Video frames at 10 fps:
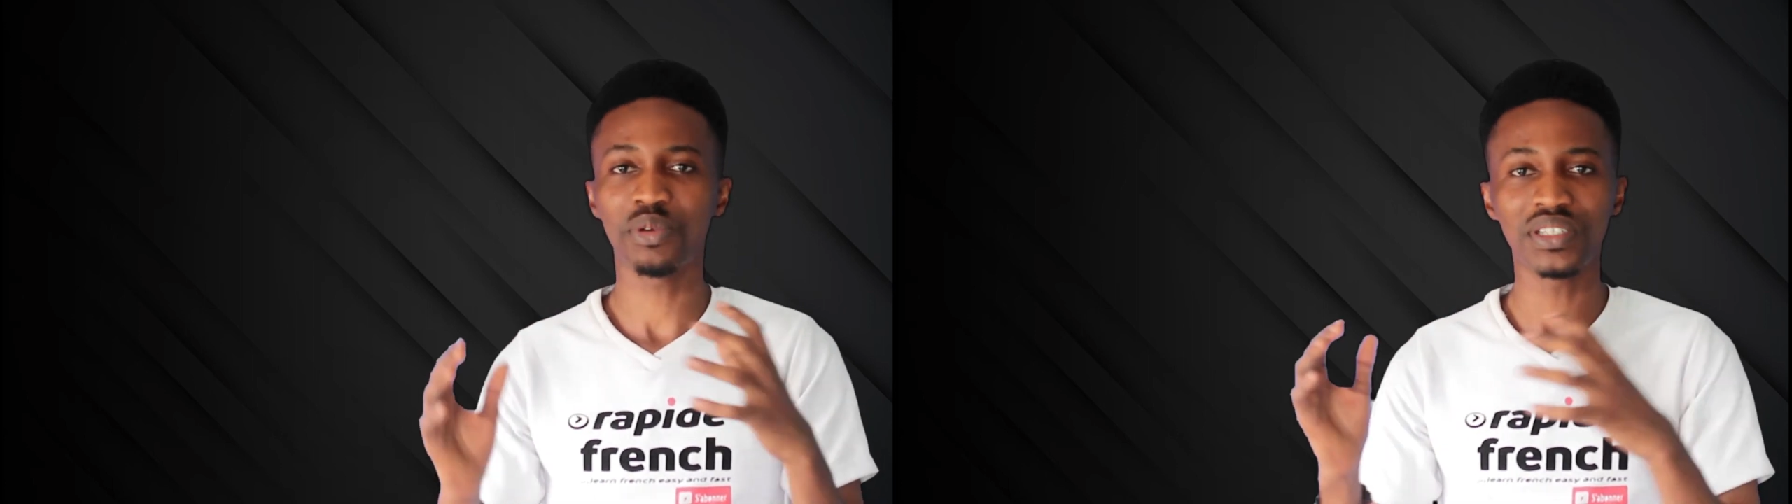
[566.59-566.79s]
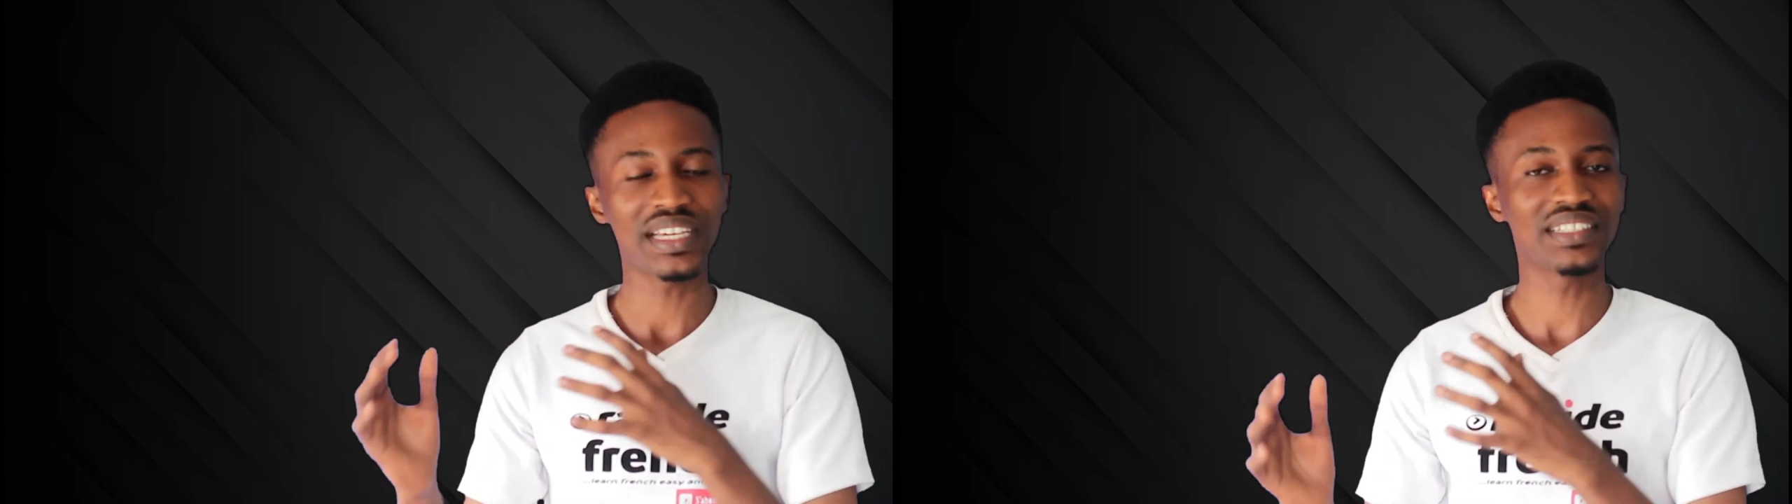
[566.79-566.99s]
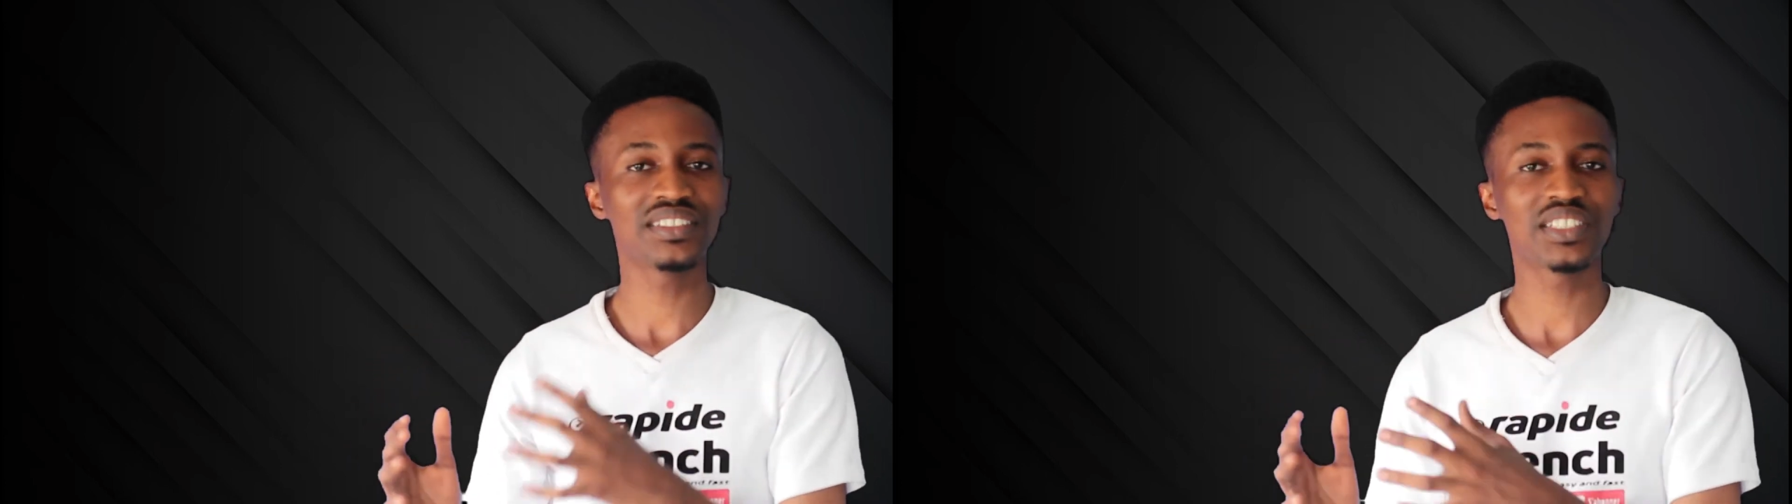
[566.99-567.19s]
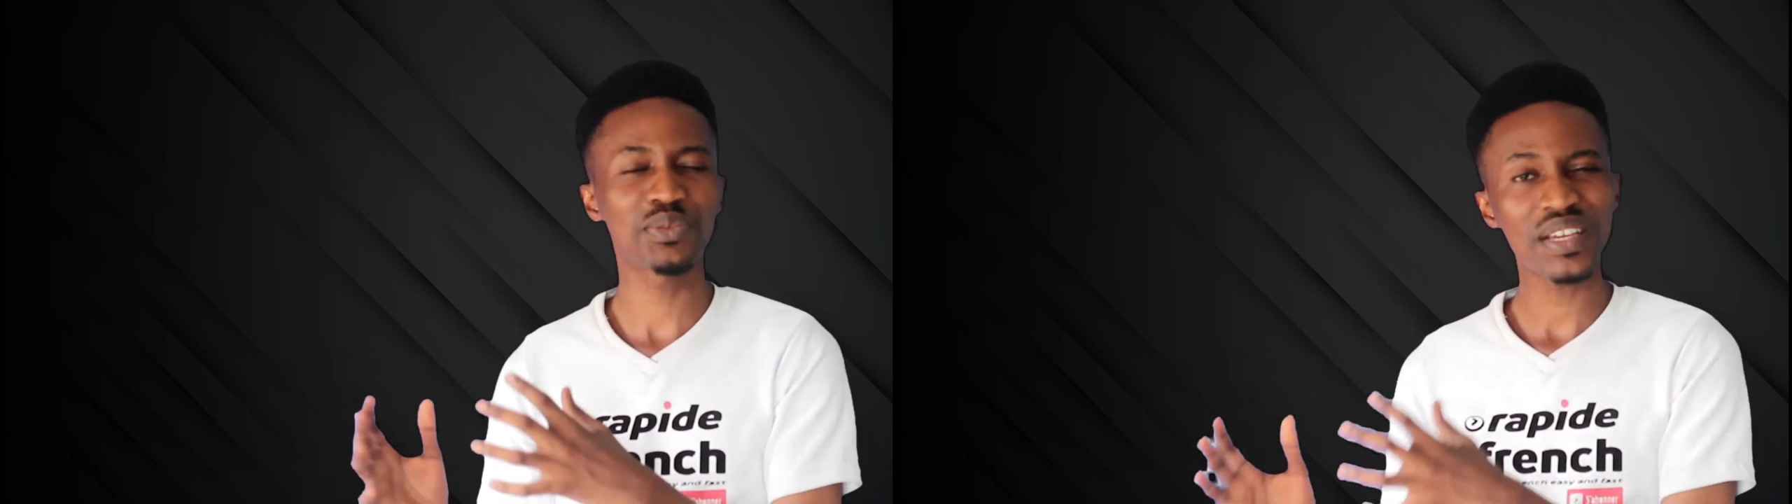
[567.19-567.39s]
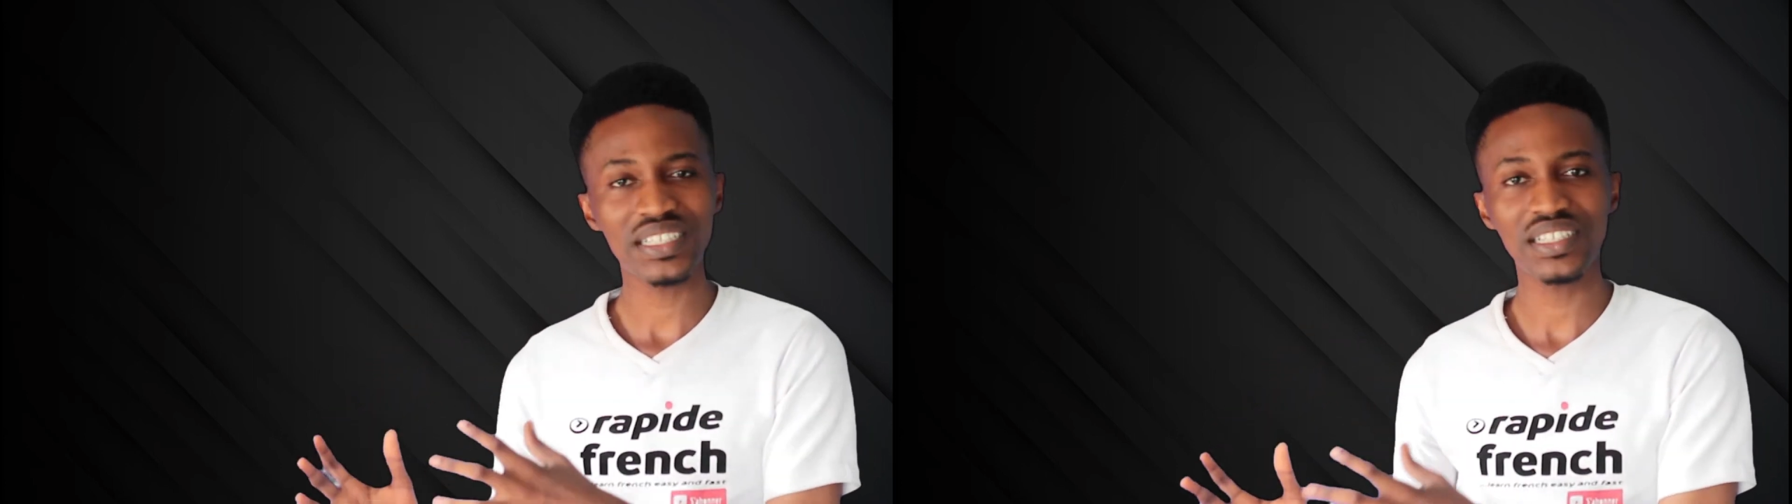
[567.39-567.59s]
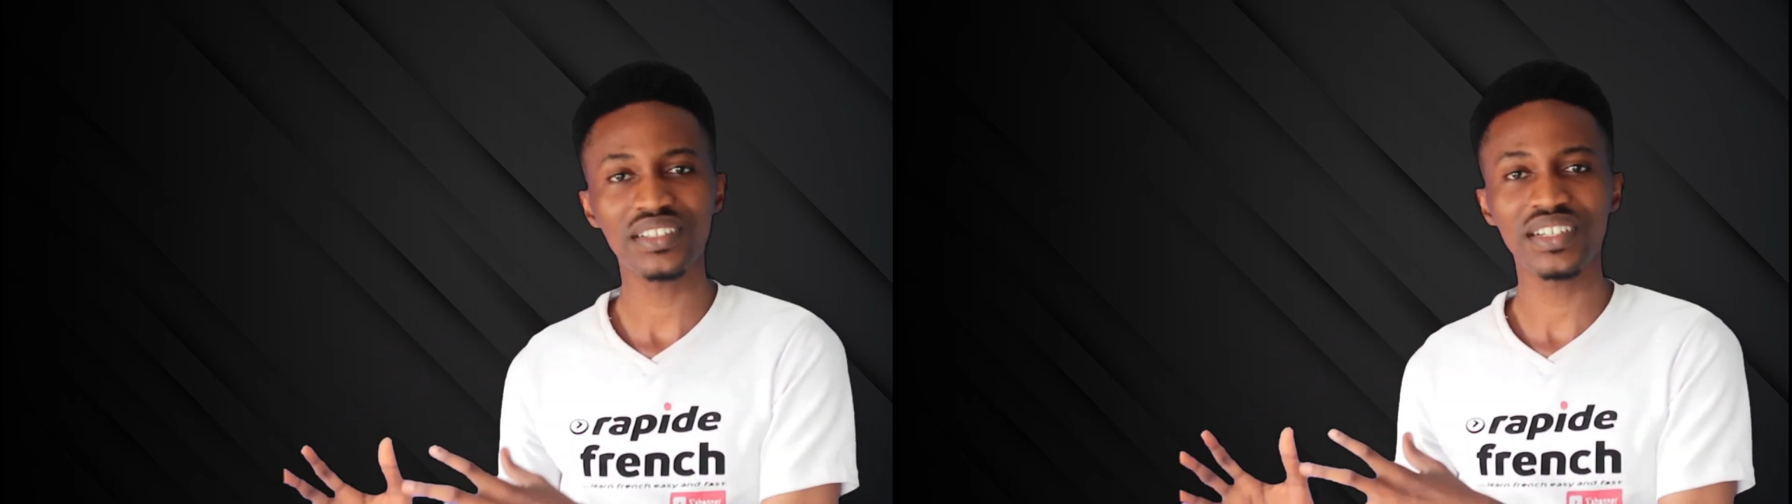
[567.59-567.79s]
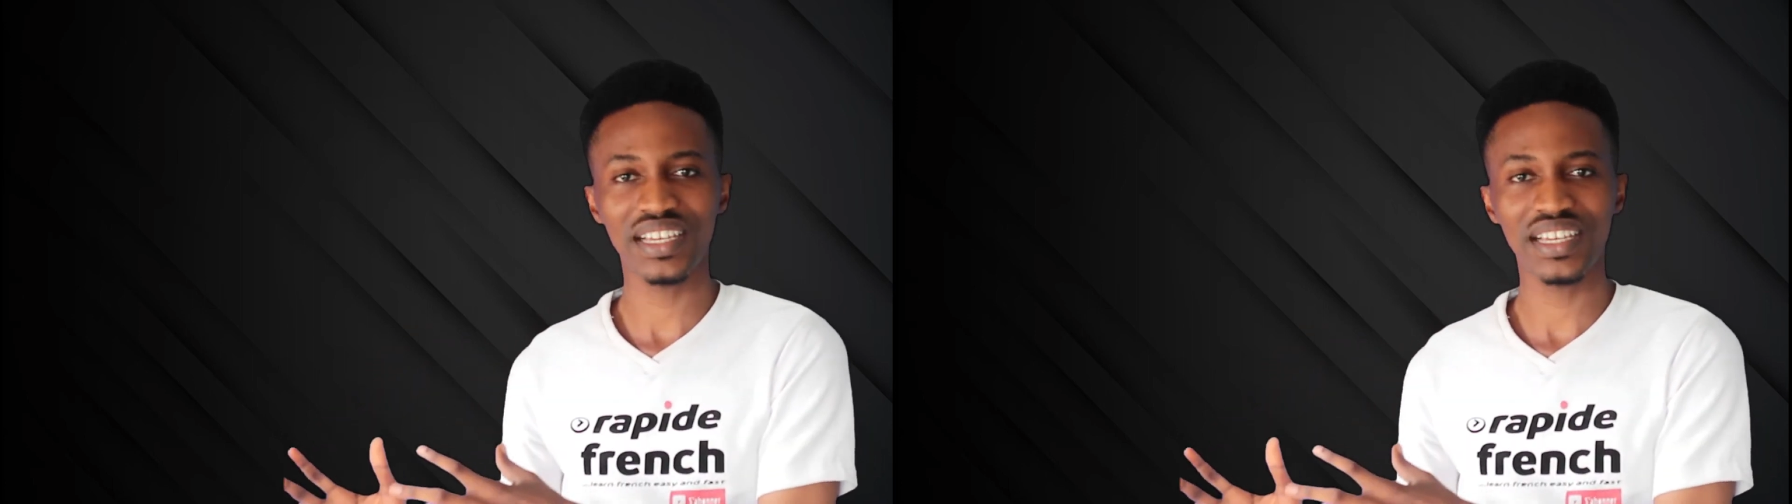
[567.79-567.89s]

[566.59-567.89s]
but they are just special